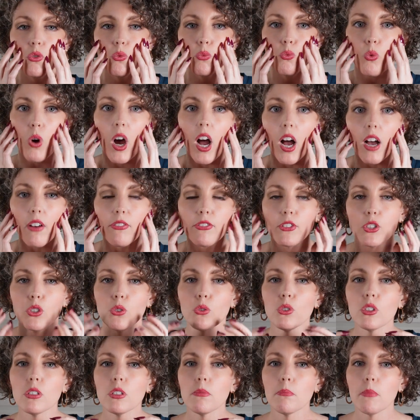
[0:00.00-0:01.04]
rough
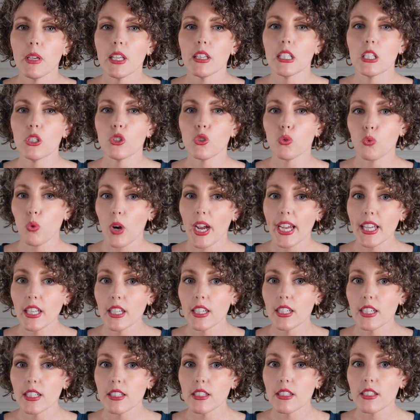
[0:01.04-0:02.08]
due to mainly
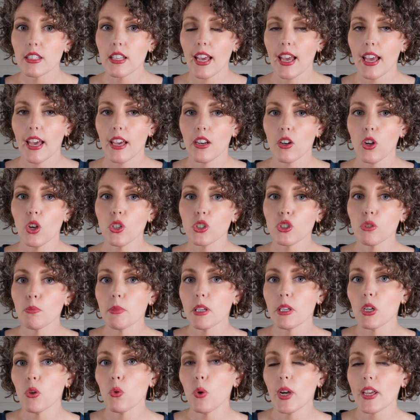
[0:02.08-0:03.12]
dryness and also
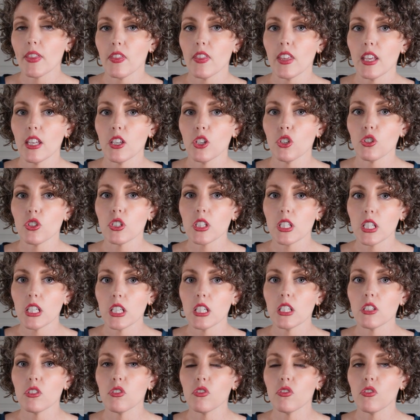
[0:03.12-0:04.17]
being quite thin. Your skin
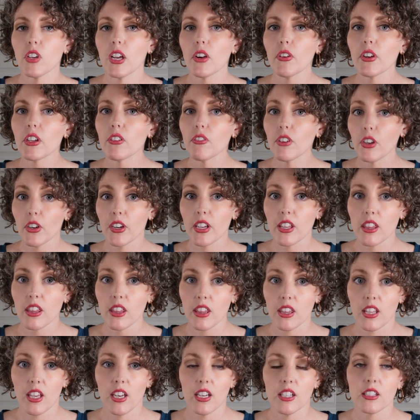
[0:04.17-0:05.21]
is very, very
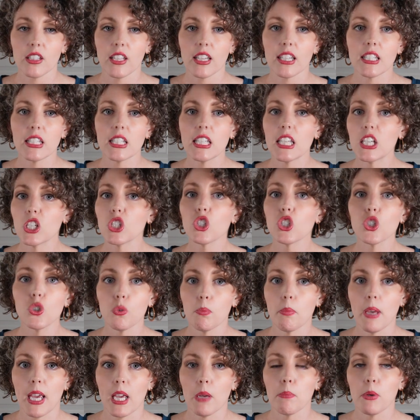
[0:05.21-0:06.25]
thin. It's like tissue
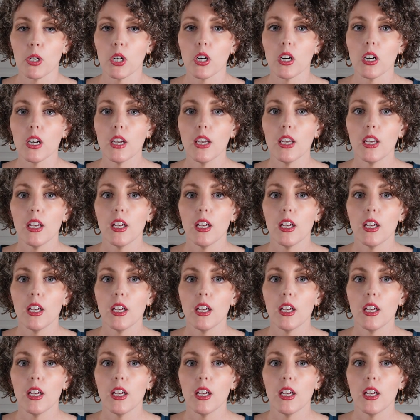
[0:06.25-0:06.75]
paper.